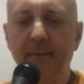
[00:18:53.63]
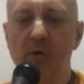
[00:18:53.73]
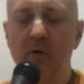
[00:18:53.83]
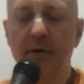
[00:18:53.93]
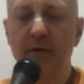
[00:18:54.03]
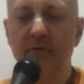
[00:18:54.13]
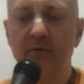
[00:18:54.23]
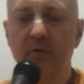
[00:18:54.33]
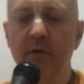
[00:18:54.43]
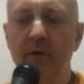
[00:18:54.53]
Okay,
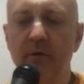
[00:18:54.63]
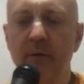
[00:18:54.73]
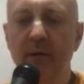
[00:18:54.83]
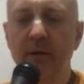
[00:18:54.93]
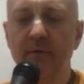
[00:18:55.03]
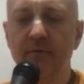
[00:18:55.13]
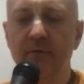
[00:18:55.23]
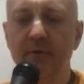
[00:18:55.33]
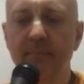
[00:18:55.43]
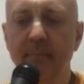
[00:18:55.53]
so here we have,